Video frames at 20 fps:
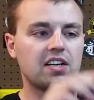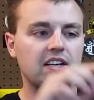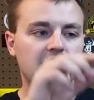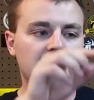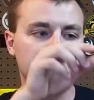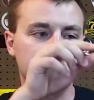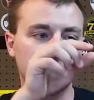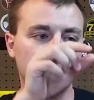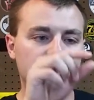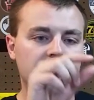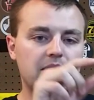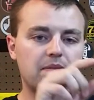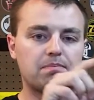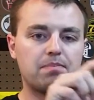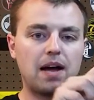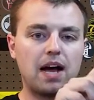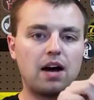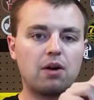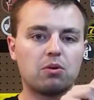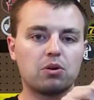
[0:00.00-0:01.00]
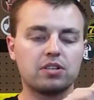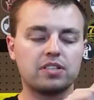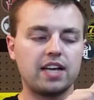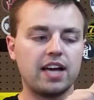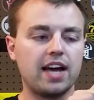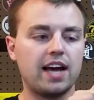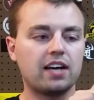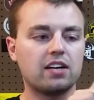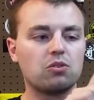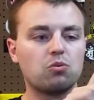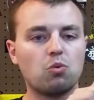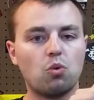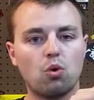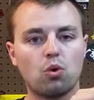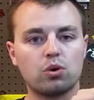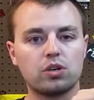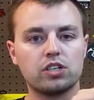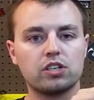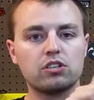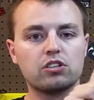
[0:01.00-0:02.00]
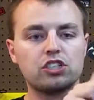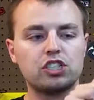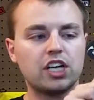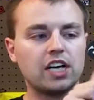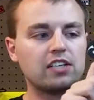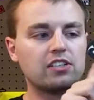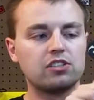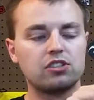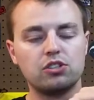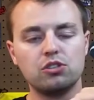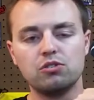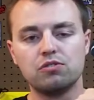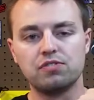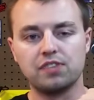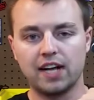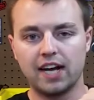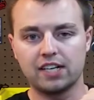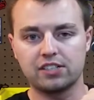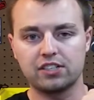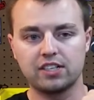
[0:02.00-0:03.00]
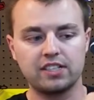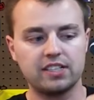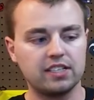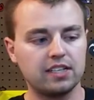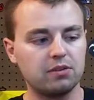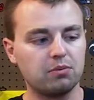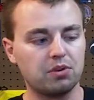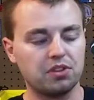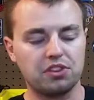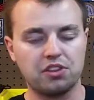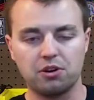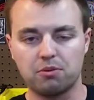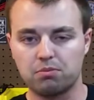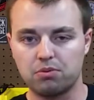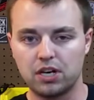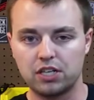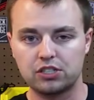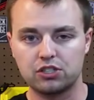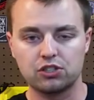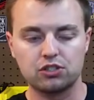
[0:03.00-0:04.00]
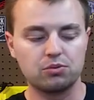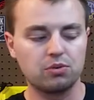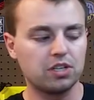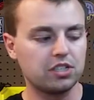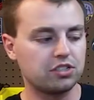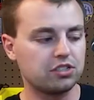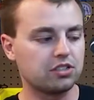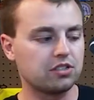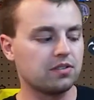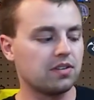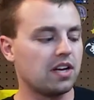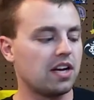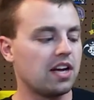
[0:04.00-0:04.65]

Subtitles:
It's got a PowerTac Warrior Gen 2 flashlight in it with their pressure switch.